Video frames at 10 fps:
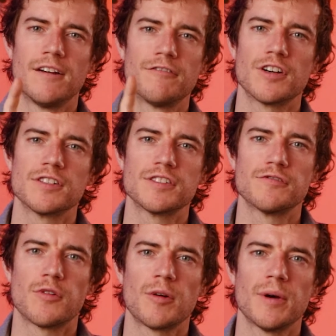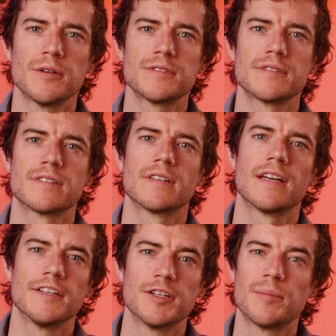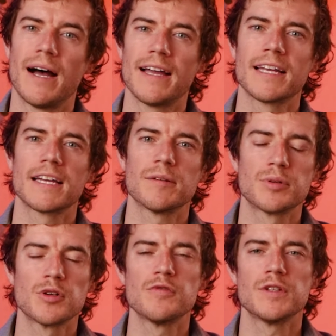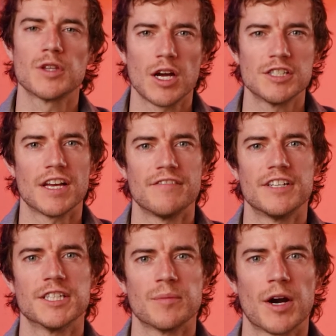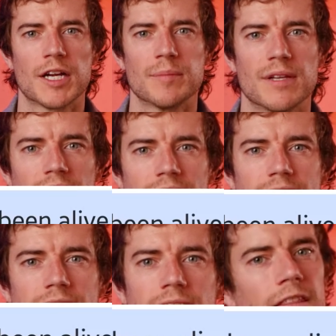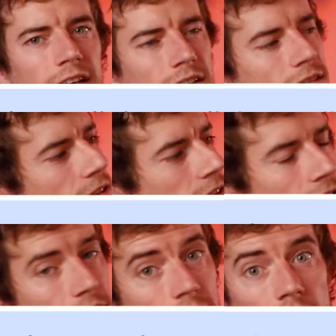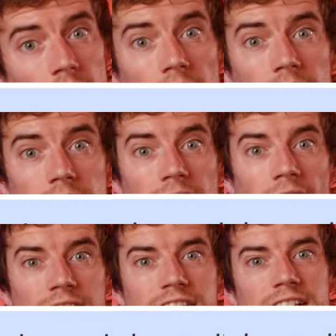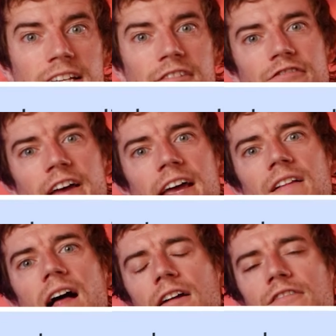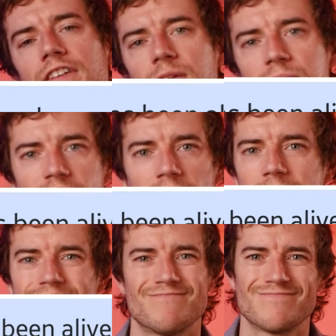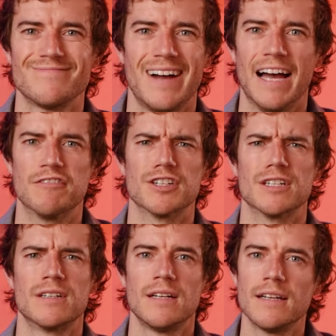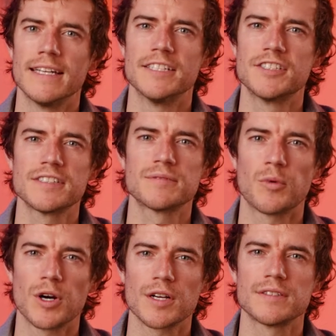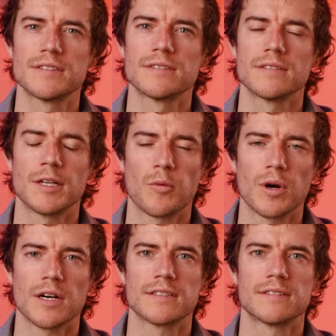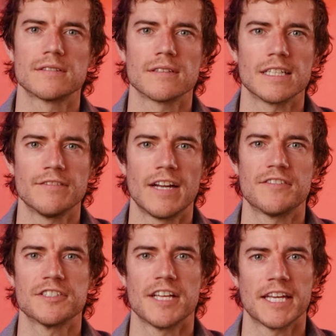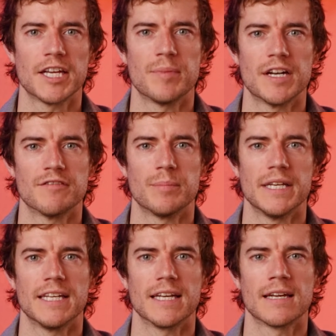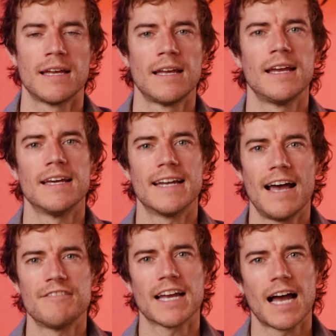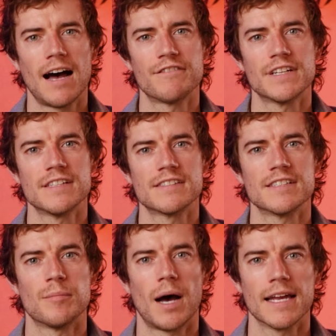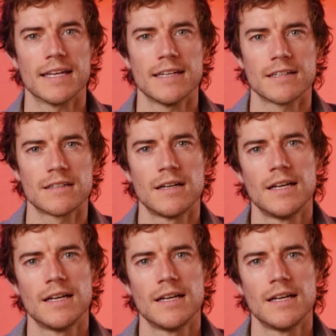First and foremost, you're buying proven longevity in the marketplace. This isn't a light that I've seen fail on a film set ever. It just works and works, even after taking a bit of a beating. And having confidence in my gear